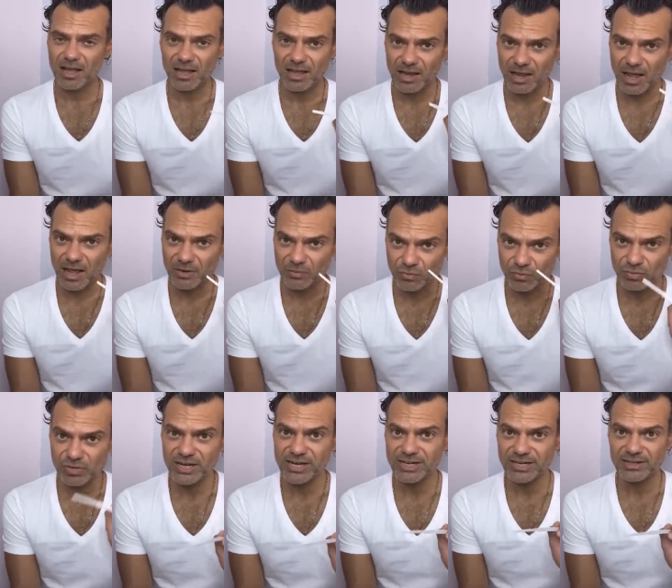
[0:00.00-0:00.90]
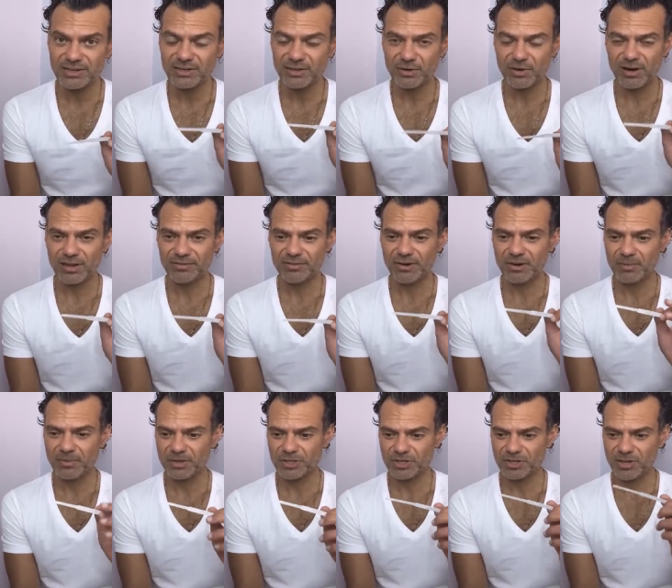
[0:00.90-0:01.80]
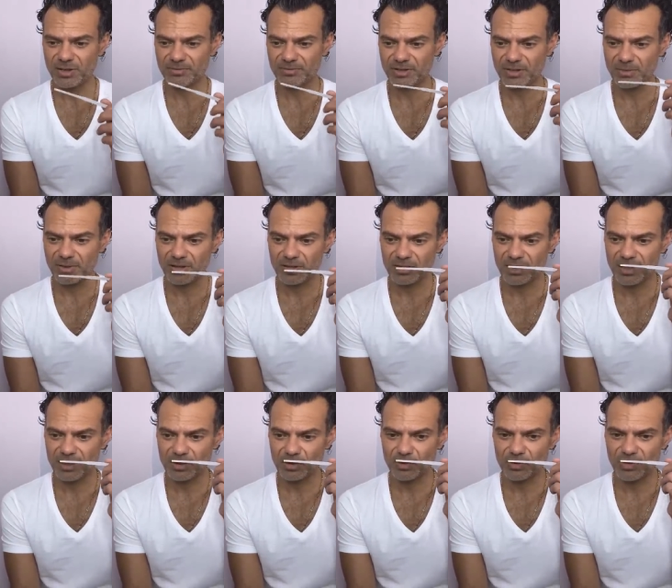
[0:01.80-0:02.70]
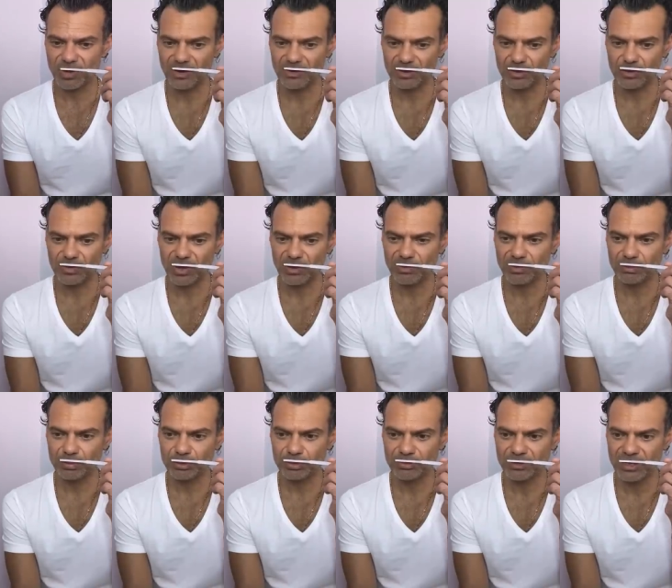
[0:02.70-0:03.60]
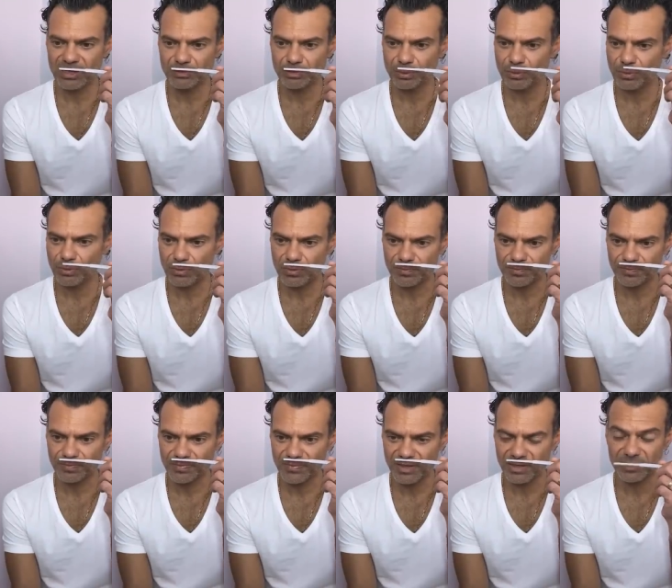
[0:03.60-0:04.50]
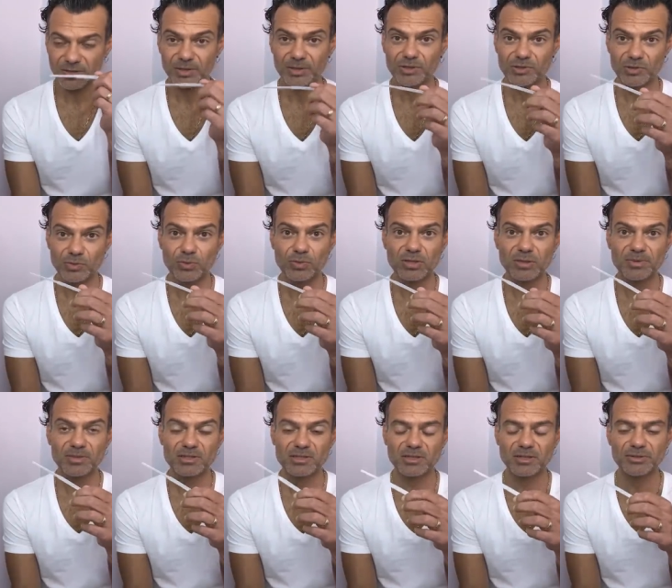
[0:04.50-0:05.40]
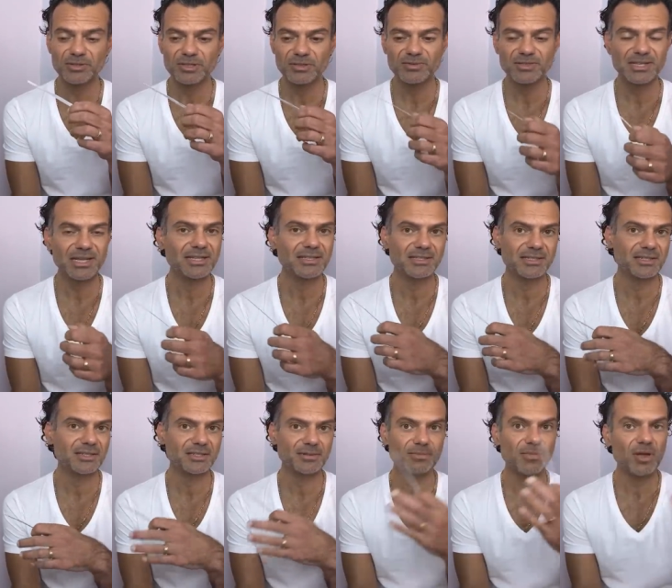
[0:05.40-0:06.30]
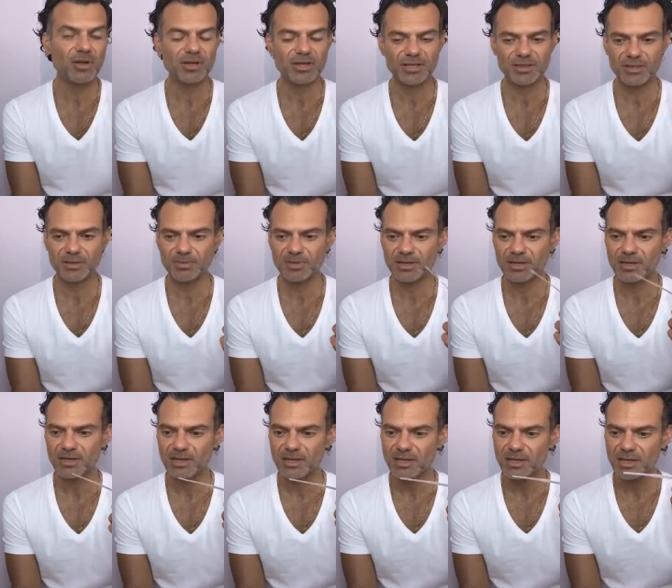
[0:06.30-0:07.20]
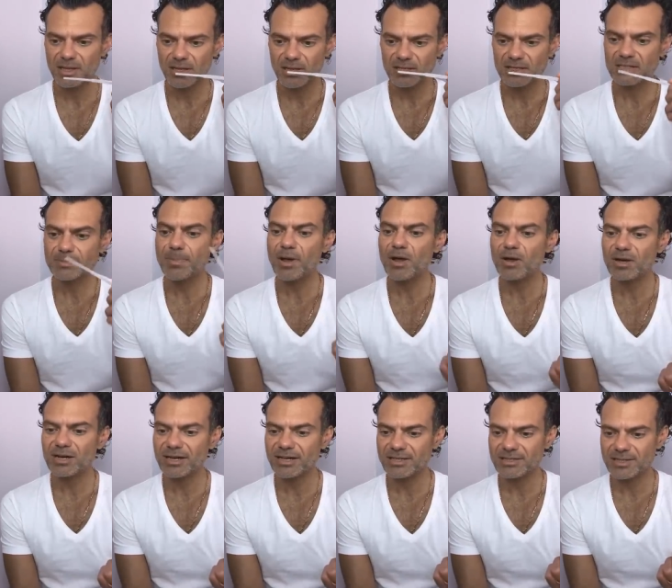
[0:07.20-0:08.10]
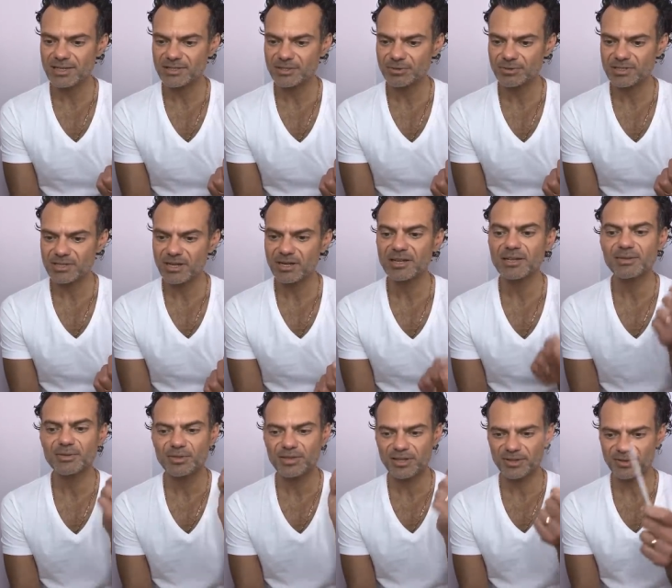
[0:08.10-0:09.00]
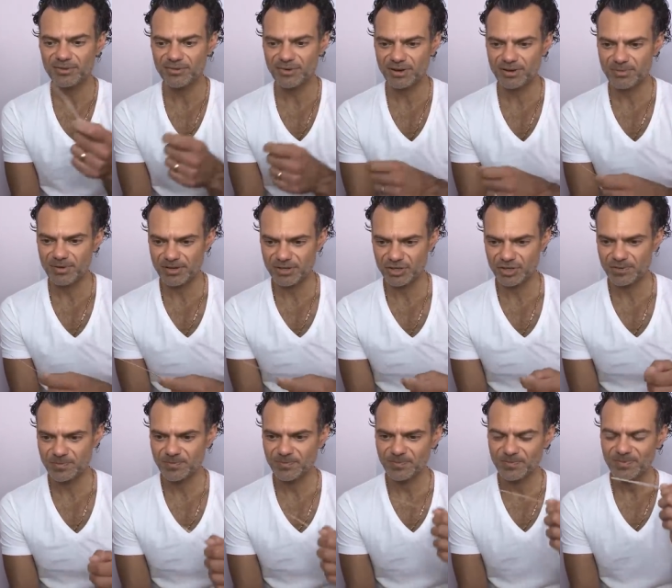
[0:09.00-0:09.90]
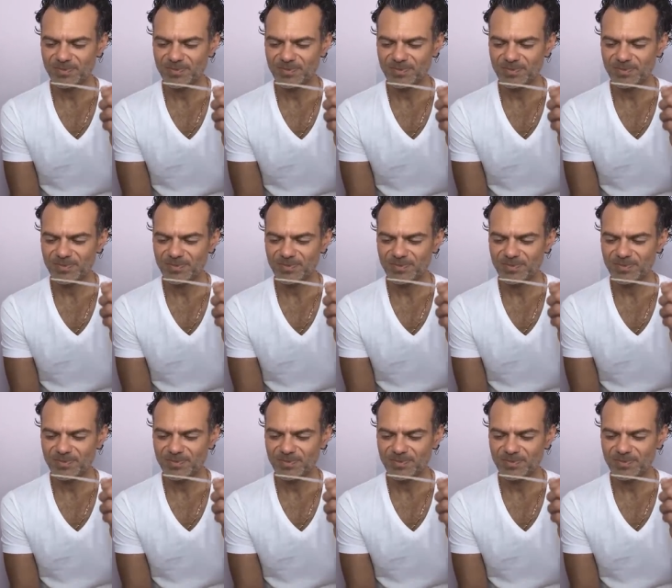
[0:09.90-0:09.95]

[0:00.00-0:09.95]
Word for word: I, I really did not have very much time for them. I, th I thought that I thought they were pretty poor, and you know, to call them exclusive scents and to market them in sparkling, says Chris Honey. Thank you very much.